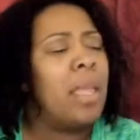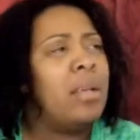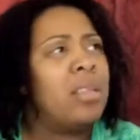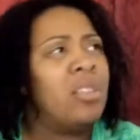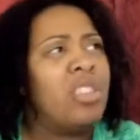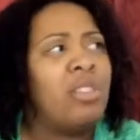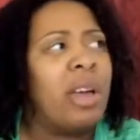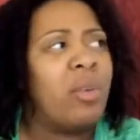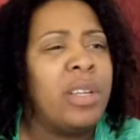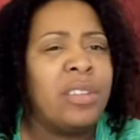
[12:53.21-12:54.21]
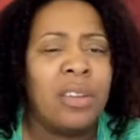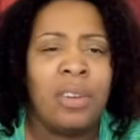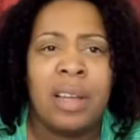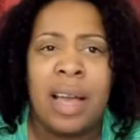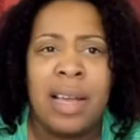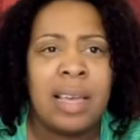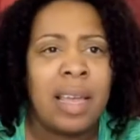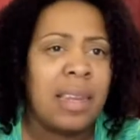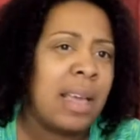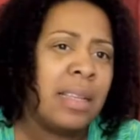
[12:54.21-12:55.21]
So she tried to reach out to her contact,
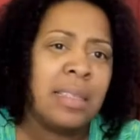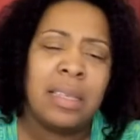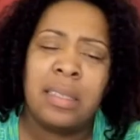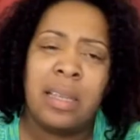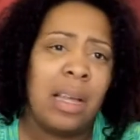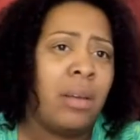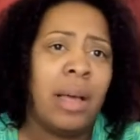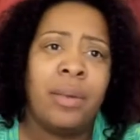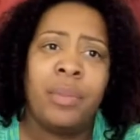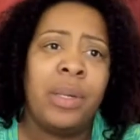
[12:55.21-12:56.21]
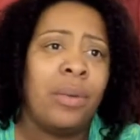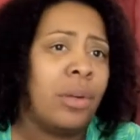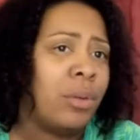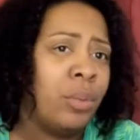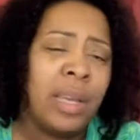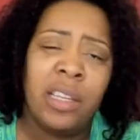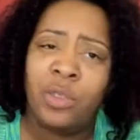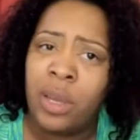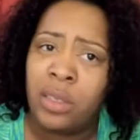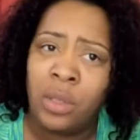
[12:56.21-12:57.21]
and the contact is like, we don't know. We can't
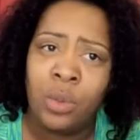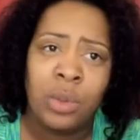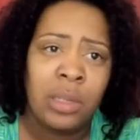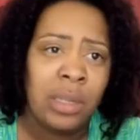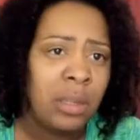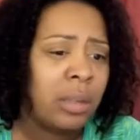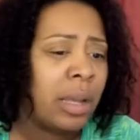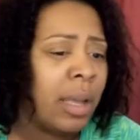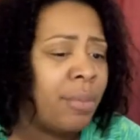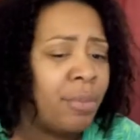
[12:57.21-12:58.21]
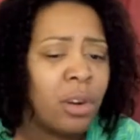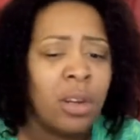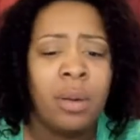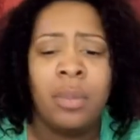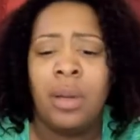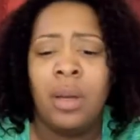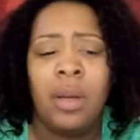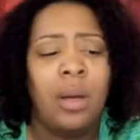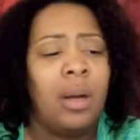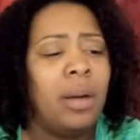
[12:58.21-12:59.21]
trace who the leak came from.
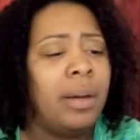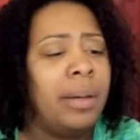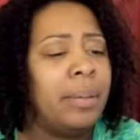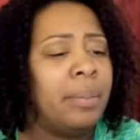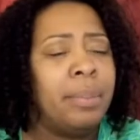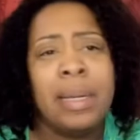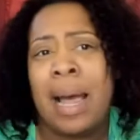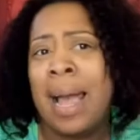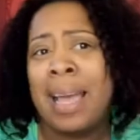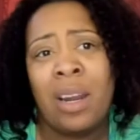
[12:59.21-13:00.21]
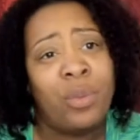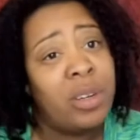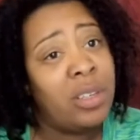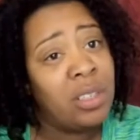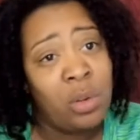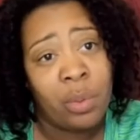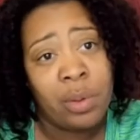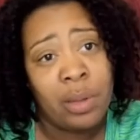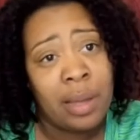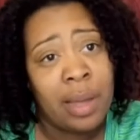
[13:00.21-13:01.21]
But I got to run this
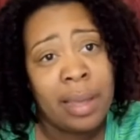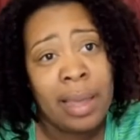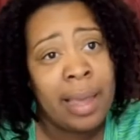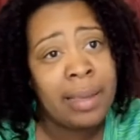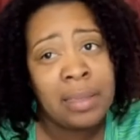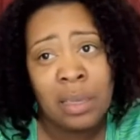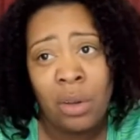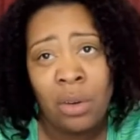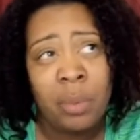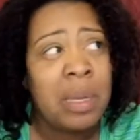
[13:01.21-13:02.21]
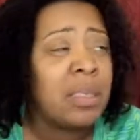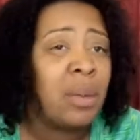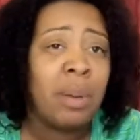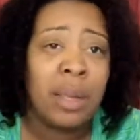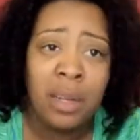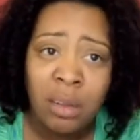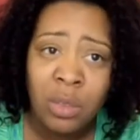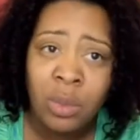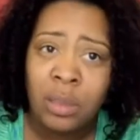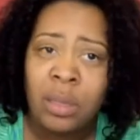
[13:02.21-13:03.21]
story. I can't sit on it because somebody else
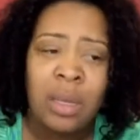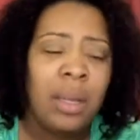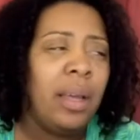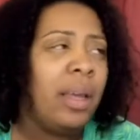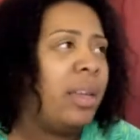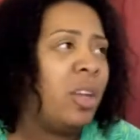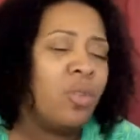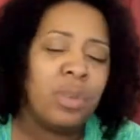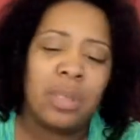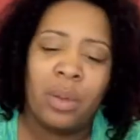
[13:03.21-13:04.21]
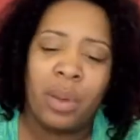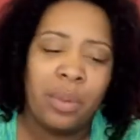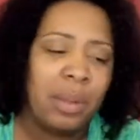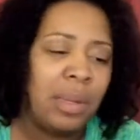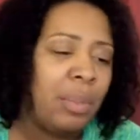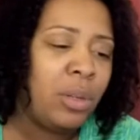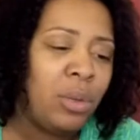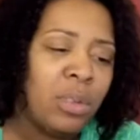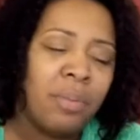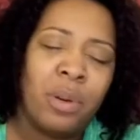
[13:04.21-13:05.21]
will. And Nova was like, wait a minute, let
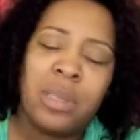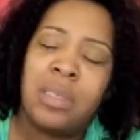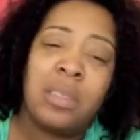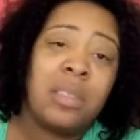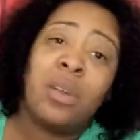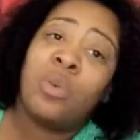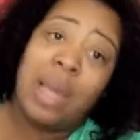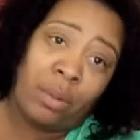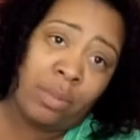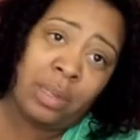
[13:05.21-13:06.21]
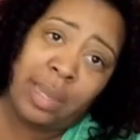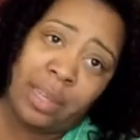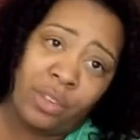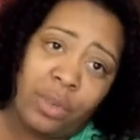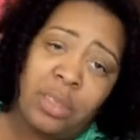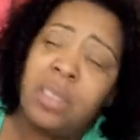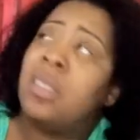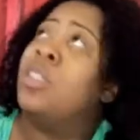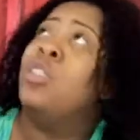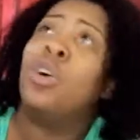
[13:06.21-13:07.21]
some first, because this is no doubt the Landry's. This is
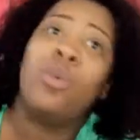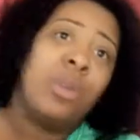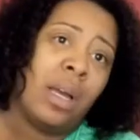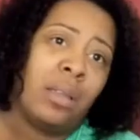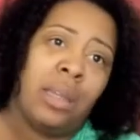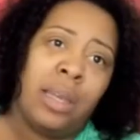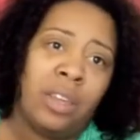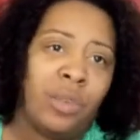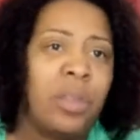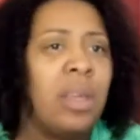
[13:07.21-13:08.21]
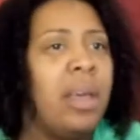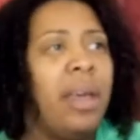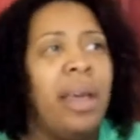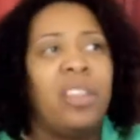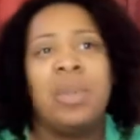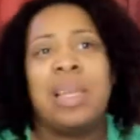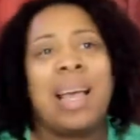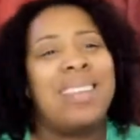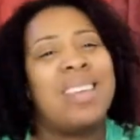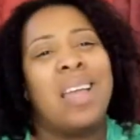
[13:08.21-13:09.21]
no doubt the Landry's. And she was like, I
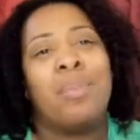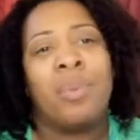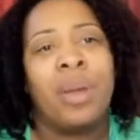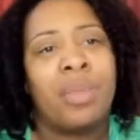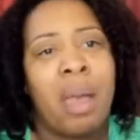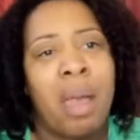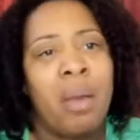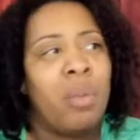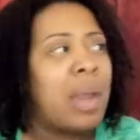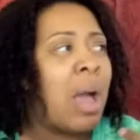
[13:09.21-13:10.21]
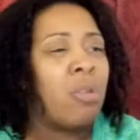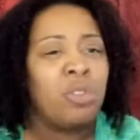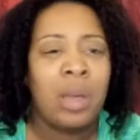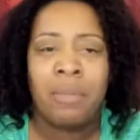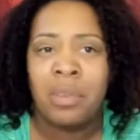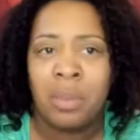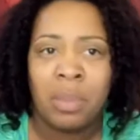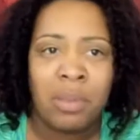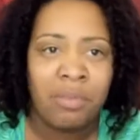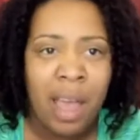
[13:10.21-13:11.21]
just can't print that without you having
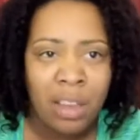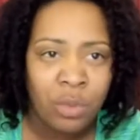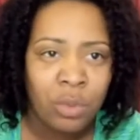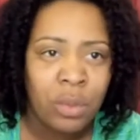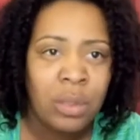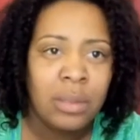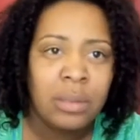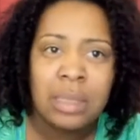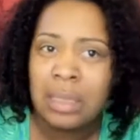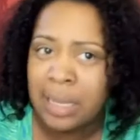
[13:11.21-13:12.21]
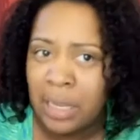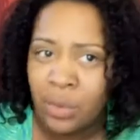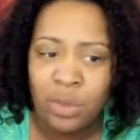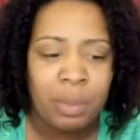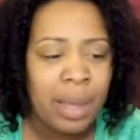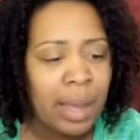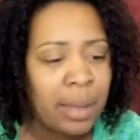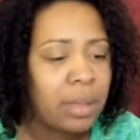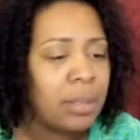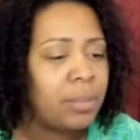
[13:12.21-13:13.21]
something factual that the Landry's are
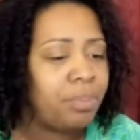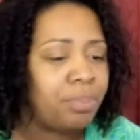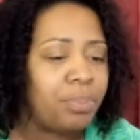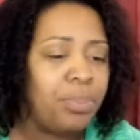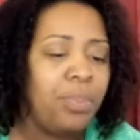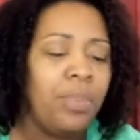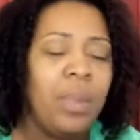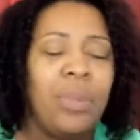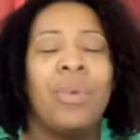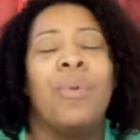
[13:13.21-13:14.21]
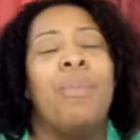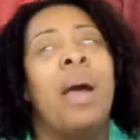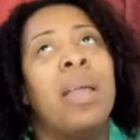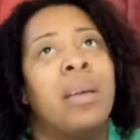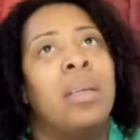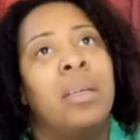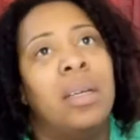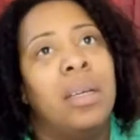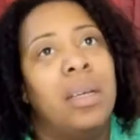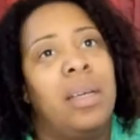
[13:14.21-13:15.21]
behind this. So Micah
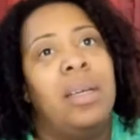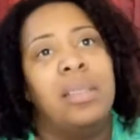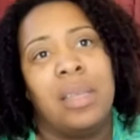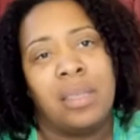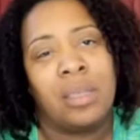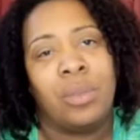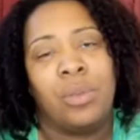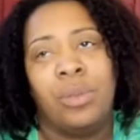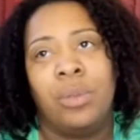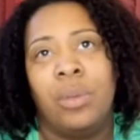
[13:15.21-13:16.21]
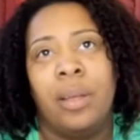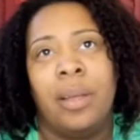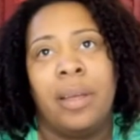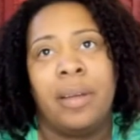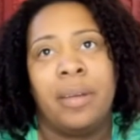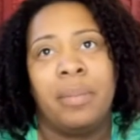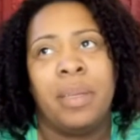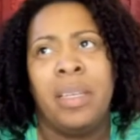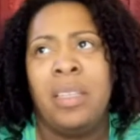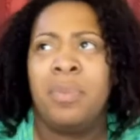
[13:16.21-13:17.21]
is at school, and
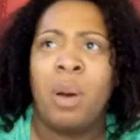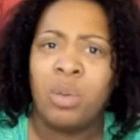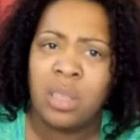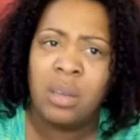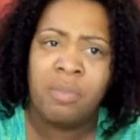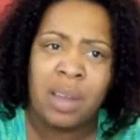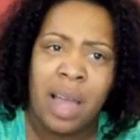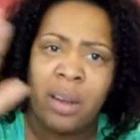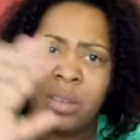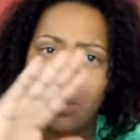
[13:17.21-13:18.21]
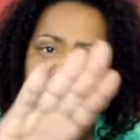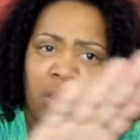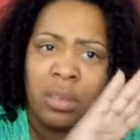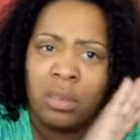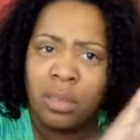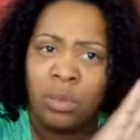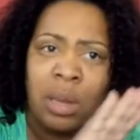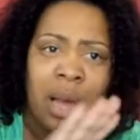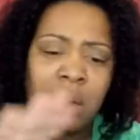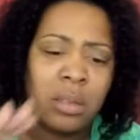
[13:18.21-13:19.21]
he's posting up flyers on the school
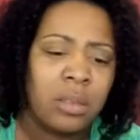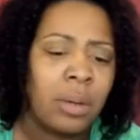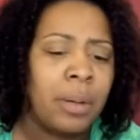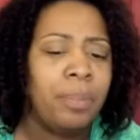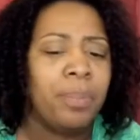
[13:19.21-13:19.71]
lockers, right?